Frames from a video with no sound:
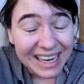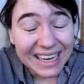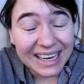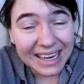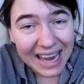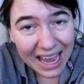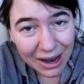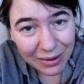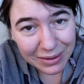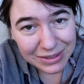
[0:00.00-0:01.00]

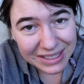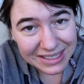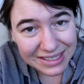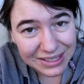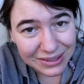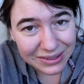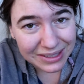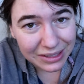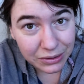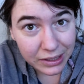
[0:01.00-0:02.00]
Now I was into,
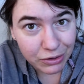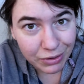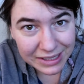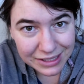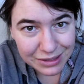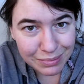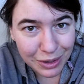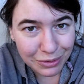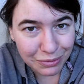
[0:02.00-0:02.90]
like crisis mode,